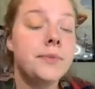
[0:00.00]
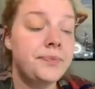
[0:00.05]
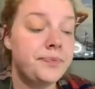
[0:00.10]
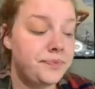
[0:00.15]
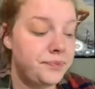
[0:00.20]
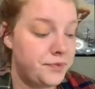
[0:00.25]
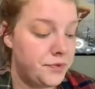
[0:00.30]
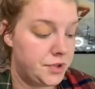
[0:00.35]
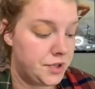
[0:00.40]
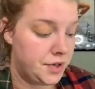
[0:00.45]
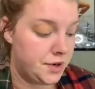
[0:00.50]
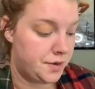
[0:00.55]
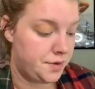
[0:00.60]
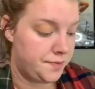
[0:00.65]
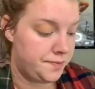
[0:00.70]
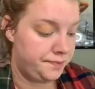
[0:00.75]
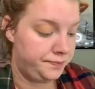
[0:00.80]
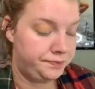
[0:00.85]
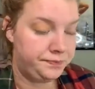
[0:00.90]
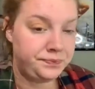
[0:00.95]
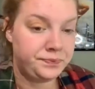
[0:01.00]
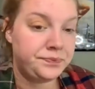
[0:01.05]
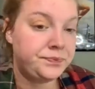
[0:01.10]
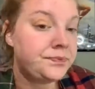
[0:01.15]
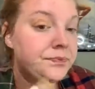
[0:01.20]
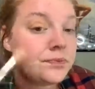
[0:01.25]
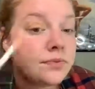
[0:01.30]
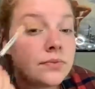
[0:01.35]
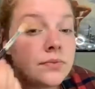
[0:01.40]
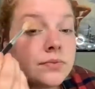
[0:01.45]
So
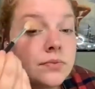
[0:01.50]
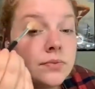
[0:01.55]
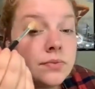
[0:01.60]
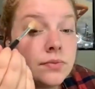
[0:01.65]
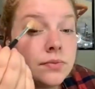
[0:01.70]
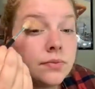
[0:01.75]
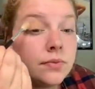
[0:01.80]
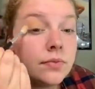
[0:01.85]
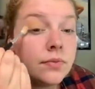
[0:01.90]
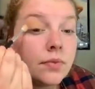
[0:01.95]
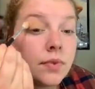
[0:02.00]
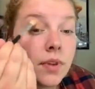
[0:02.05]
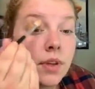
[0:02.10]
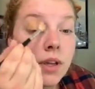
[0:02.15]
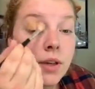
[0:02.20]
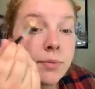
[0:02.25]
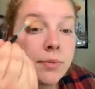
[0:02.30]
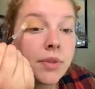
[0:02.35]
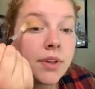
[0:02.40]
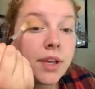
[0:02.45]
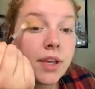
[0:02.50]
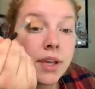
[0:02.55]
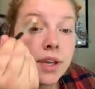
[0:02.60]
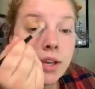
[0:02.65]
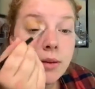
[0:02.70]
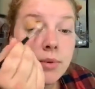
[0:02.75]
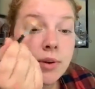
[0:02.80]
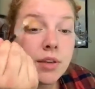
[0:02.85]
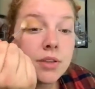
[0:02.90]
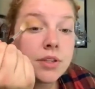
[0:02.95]
I'm thinking
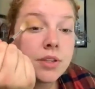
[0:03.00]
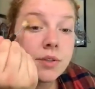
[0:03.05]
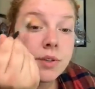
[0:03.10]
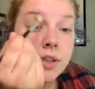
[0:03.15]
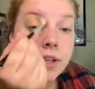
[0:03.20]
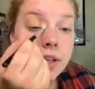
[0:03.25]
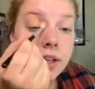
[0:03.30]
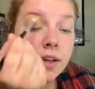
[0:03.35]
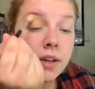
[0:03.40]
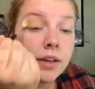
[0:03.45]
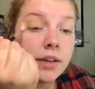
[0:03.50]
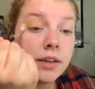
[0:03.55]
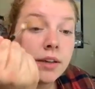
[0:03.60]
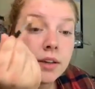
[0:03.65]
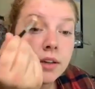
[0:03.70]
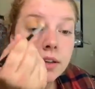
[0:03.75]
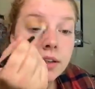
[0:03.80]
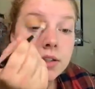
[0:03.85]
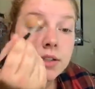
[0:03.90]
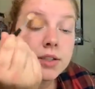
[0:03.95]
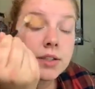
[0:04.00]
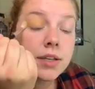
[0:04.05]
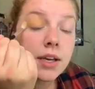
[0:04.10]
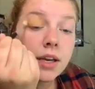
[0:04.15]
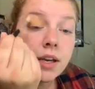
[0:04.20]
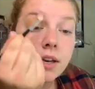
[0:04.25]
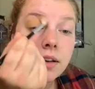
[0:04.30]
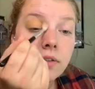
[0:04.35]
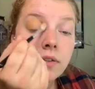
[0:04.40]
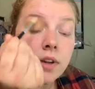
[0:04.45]
about doing just
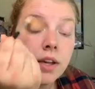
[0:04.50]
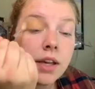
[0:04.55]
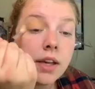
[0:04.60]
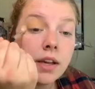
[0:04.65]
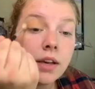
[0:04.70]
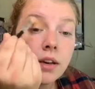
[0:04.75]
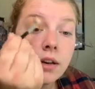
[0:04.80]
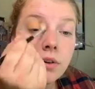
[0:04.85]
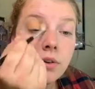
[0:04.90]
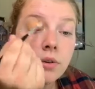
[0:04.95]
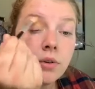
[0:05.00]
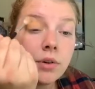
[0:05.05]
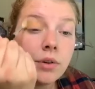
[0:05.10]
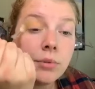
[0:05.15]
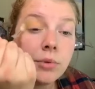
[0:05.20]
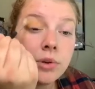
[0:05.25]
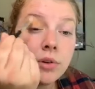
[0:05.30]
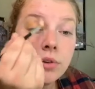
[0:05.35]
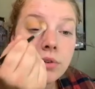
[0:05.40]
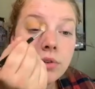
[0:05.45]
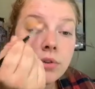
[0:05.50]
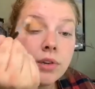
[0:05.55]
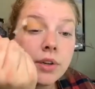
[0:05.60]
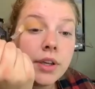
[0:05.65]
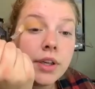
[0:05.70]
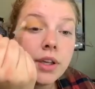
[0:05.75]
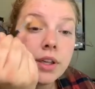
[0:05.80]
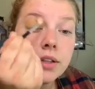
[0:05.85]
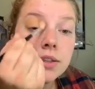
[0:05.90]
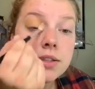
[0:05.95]
kind of a normal
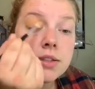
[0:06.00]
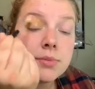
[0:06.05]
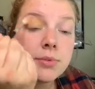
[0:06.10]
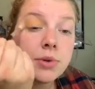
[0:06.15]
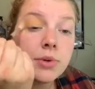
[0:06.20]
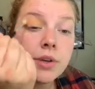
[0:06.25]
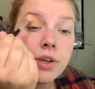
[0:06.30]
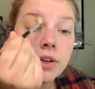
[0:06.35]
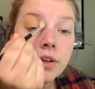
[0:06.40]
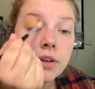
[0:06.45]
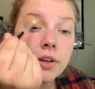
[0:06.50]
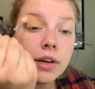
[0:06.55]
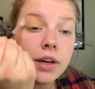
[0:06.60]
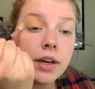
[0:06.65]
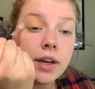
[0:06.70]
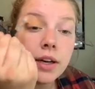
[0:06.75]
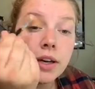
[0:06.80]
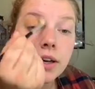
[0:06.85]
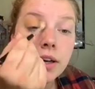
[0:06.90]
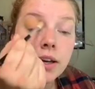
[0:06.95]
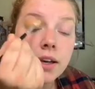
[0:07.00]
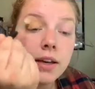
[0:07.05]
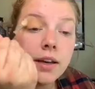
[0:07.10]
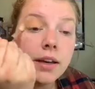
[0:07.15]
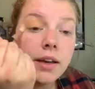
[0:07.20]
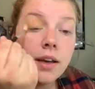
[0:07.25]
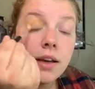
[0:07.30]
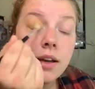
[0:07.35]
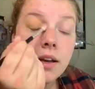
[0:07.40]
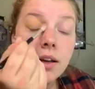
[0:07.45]
green, smokier eye.
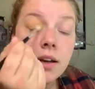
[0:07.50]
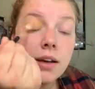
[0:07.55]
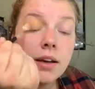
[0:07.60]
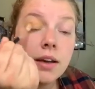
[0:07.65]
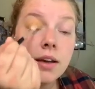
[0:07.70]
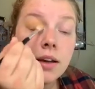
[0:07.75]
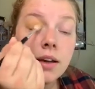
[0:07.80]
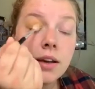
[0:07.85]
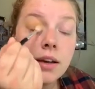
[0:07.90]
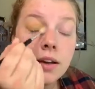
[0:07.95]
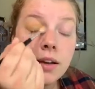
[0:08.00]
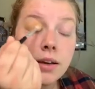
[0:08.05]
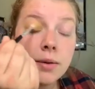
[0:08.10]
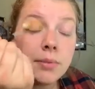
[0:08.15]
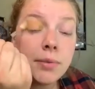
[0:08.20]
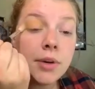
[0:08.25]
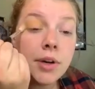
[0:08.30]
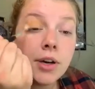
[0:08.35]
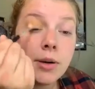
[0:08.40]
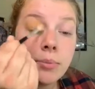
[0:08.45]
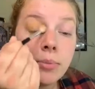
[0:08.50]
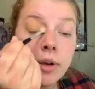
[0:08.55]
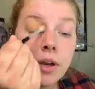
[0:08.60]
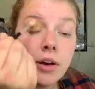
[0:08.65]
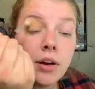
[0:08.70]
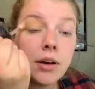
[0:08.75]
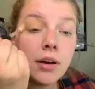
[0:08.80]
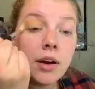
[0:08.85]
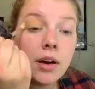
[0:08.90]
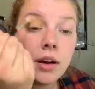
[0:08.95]
I am not big
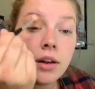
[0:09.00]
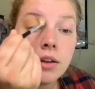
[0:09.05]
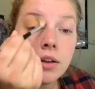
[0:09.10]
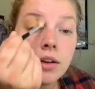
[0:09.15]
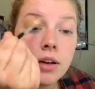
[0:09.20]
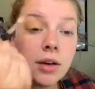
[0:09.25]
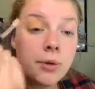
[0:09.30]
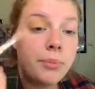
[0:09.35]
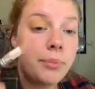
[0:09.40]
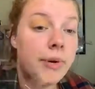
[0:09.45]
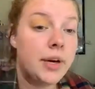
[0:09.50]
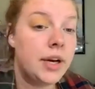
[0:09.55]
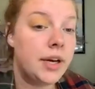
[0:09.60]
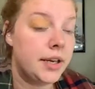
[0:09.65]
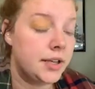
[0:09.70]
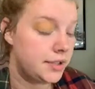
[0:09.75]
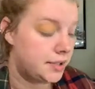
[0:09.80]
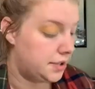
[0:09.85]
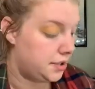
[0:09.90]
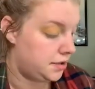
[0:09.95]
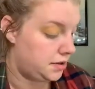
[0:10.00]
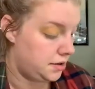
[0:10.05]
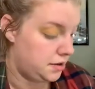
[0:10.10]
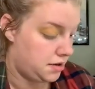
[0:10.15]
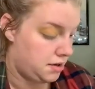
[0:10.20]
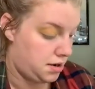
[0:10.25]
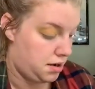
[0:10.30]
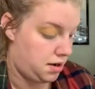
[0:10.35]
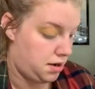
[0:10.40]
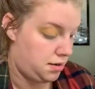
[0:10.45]
on color, but
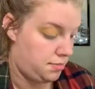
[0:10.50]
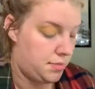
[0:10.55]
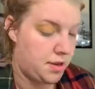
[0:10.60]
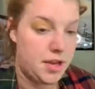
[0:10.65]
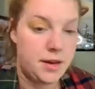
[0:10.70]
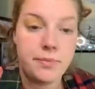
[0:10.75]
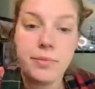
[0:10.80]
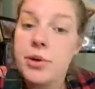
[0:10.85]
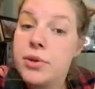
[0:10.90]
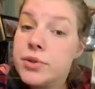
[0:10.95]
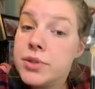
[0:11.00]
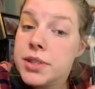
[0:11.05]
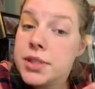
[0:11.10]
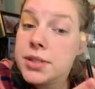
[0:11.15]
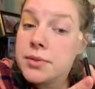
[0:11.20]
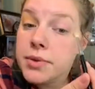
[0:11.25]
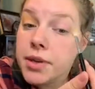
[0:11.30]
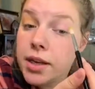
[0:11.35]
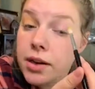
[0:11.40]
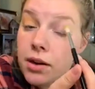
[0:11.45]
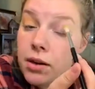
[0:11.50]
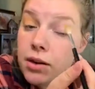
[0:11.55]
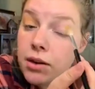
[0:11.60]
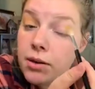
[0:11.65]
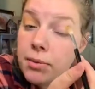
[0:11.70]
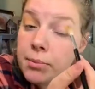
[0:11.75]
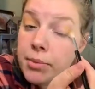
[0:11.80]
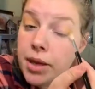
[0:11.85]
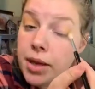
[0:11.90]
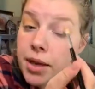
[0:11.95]
I had posted something
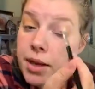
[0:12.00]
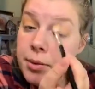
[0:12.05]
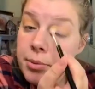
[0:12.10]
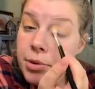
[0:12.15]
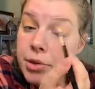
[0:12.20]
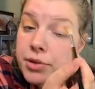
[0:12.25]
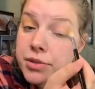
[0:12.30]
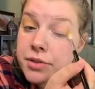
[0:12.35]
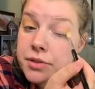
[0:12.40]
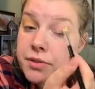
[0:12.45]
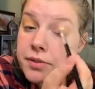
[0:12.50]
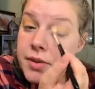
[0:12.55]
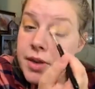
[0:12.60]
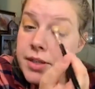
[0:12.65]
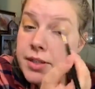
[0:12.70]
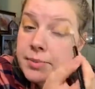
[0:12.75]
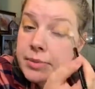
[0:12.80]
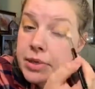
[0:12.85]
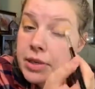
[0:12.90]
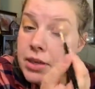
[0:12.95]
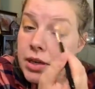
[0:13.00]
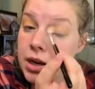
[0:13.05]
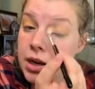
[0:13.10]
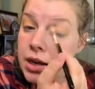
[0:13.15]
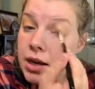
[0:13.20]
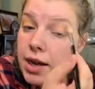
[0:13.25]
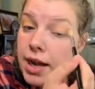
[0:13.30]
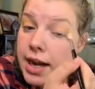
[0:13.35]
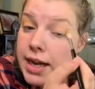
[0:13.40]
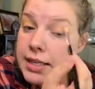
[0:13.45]
on my personal Facebook
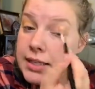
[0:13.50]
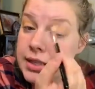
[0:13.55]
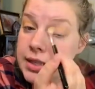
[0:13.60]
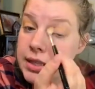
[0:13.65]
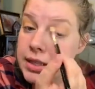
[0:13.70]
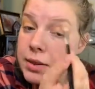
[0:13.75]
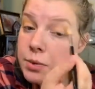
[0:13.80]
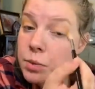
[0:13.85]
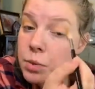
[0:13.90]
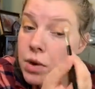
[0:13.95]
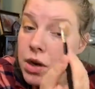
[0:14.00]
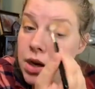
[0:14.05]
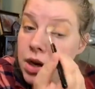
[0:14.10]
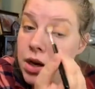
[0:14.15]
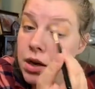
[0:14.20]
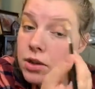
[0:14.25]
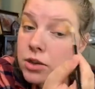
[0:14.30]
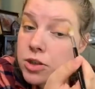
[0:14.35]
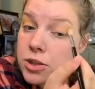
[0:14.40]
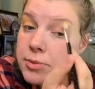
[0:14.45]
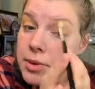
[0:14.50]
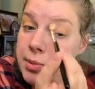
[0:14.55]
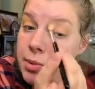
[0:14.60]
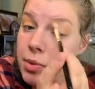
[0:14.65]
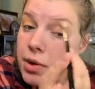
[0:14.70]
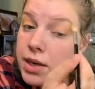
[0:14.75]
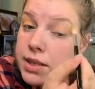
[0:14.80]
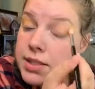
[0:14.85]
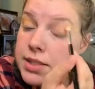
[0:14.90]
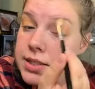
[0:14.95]
asking what colors people
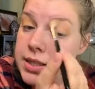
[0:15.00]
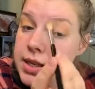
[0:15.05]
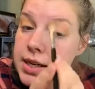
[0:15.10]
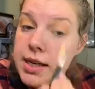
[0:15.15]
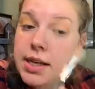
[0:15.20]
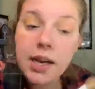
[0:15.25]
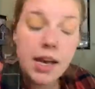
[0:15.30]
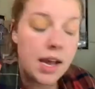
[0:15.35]
wanted to see.